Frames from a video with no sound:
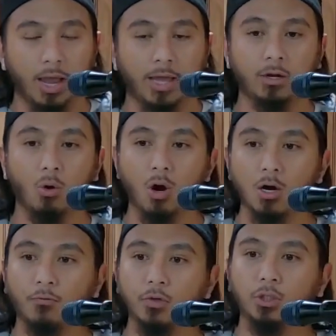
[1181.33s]
And in
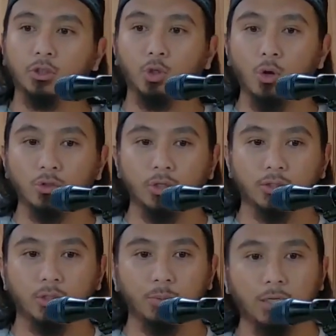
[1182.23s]
order for your children
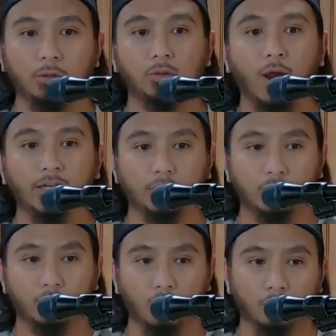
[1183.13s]
to be
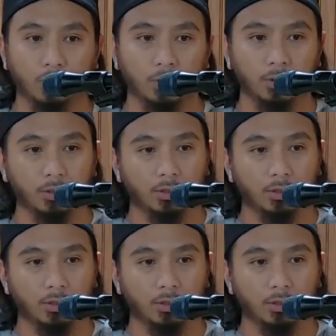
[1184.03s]
righteous children,